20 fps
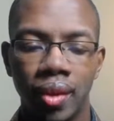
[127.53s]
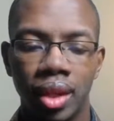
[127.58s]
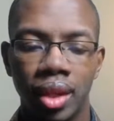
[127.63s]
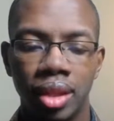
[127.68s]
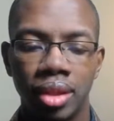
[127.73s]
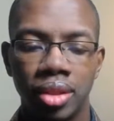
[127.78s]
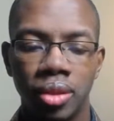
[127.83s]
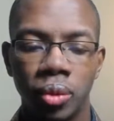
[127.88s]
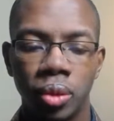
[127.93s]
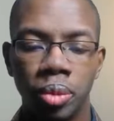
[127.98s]

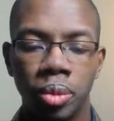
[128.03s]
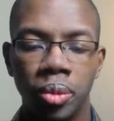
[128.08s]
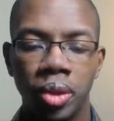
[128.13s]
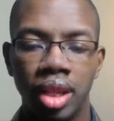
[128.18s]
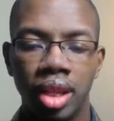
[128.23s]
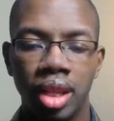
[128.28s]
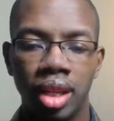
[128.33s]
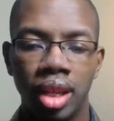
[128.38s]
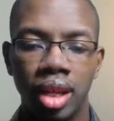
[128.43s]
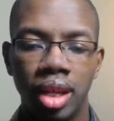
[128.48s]
So we're
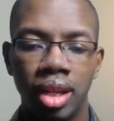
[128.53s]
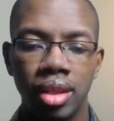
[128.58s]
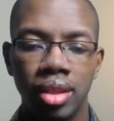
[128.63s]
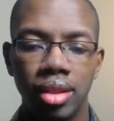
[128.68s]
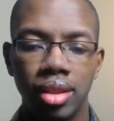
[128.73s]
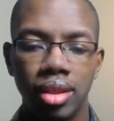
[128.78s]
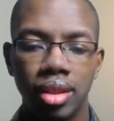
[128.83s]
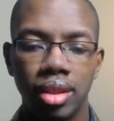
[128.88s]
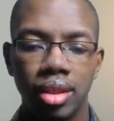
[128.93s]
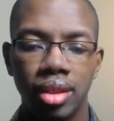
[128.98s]
breathing
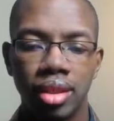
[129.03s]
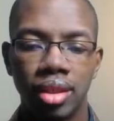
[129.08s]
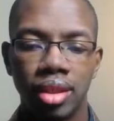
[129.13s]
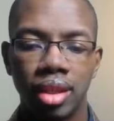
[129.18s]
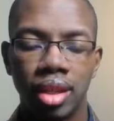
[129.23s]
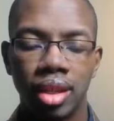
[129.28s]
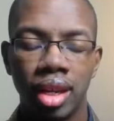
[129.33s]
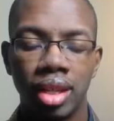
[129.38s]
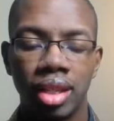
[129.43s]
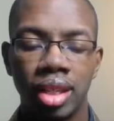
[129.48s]
in
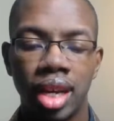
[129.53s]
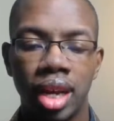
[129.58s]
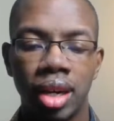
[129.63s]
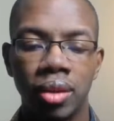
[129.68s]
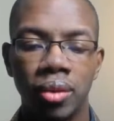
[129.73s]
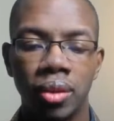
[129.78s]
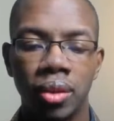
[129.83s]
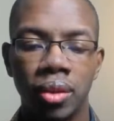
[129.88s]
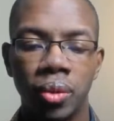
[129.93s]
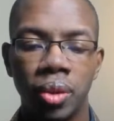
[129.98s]
and
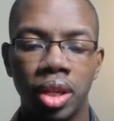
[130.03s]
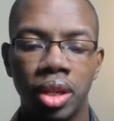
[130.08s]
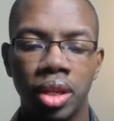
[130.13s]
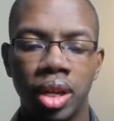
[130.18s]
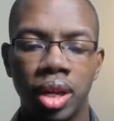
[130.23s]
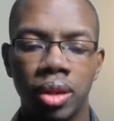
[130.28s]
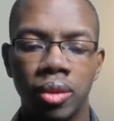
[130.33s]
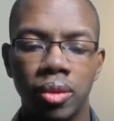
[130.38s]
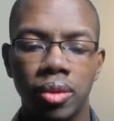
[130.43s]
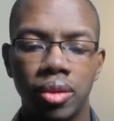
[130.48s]
out through the
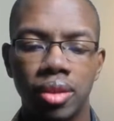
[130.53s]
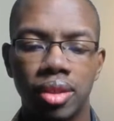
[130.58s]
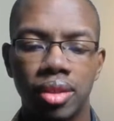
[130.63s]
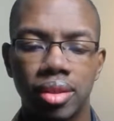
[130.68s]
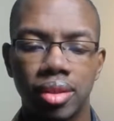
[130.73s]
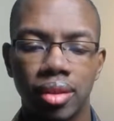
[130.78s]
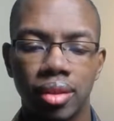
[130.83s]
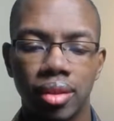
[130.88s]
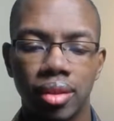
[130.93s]
nose,